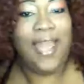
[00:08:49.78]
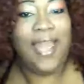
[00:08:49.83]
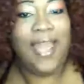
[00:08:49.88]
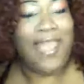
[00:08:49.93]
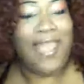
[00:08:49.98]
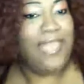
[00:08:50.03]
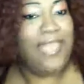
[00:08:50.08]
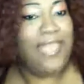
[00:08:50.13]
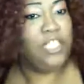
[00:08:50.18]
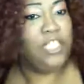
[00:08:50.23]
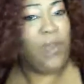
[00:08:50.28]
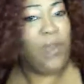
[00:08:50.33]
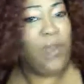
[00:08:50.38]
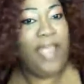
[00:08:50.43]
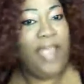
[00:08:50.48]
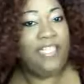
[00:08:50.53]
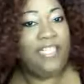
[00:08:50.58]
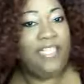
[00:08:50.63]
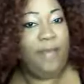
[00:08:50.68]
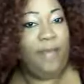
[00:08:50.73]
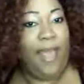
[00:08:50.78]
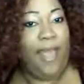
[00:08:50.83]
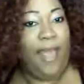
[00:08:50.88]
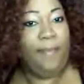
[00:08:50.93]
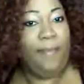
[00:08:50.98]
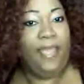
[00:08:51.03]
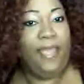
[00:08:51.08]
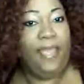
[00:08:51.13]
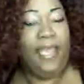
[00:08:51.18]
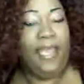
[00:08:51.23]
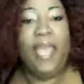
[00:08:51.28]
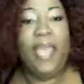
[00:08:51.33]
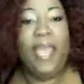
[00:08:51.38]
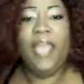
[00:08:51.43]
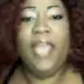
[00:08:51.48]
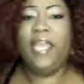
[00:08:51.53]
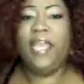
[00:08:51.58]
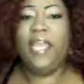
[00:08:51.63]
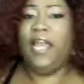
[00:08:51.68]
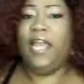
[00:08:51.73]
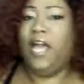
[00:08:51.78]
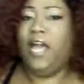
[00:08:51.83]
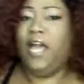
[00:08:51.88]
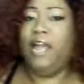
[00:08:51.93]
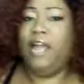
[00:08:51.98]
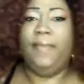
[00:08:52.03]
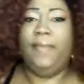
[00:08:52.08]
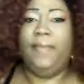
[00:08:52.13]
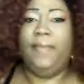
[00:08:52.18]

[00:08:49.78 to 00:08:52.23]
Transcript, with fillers: Like, he is crazy about me. He hugged